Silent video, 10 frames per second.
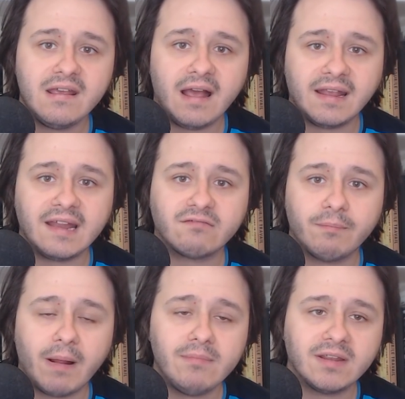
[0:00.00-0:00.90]
against
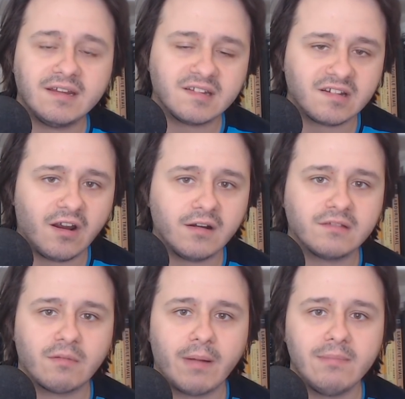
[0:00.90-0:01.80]
Republicans as hard
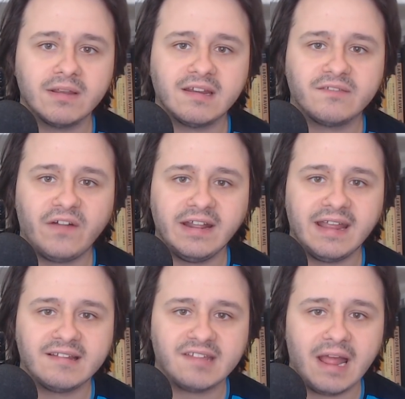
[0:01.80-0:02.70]
as Republicans fight
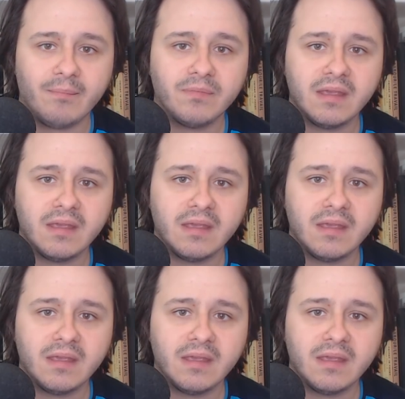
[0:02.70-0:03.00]
against them.